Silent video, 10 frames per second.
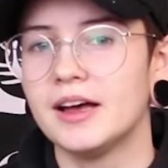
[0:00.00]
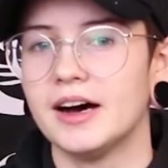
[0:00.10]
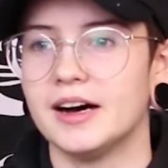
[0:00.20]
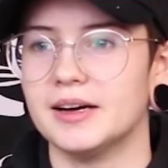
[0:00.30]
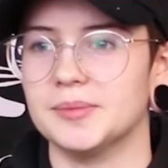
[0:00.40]

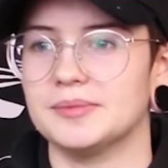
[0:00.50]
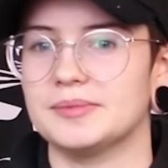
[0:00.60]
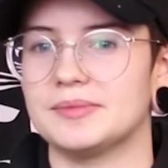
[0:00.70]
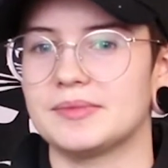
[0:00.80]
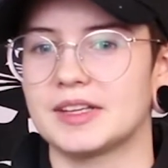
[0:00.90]

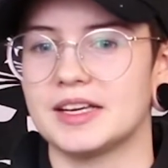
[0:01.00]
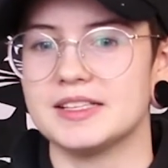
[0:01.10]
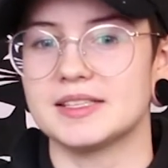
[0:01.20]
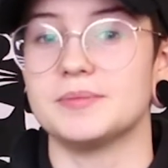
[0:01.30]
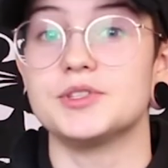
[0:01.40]

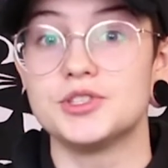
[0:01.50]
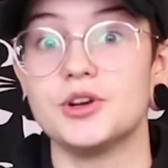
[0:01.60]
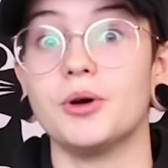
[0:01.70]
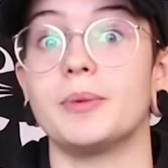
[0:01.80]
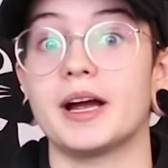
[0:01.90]
because I'm
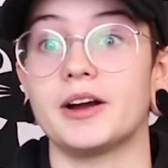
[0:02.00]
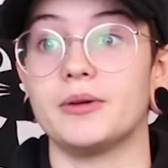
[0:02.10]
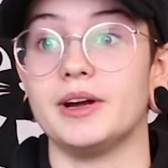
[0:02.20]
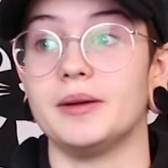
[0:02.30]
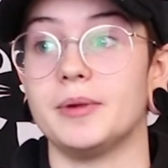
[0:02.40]
so
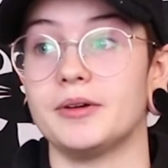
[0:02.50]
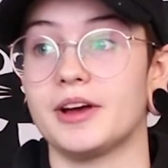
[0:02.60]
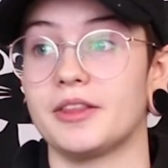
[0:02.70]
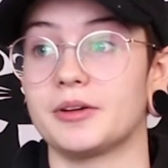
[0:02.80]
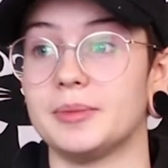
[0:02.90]
paranoid
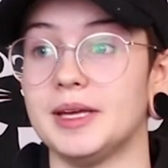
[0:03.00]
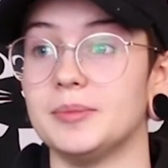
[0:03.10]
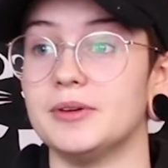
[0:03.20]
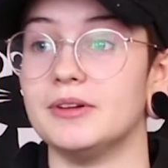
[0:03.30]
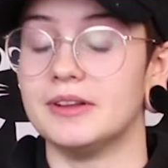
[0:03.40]
about other
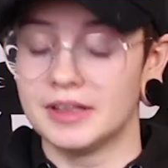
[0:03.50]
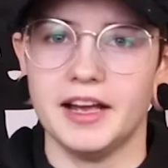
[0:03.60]
people.